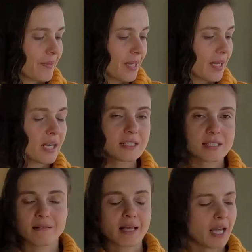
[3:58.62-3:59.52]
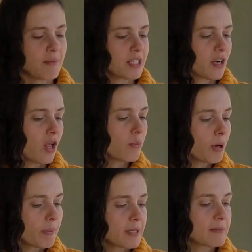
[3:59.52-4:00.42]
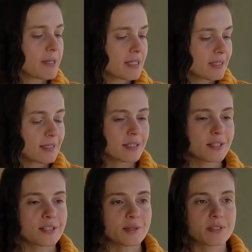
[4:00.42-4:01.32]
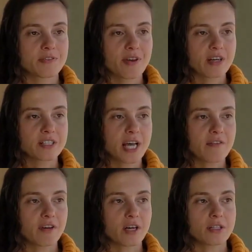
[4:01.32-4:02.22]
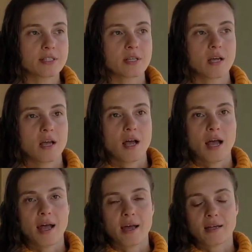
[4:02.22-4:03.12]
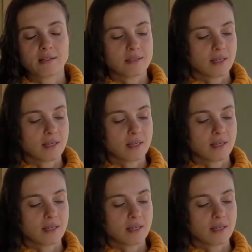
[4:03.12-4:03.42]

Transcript: it is, like I mentioned, all-purpose mid-season, so it's very diverse, and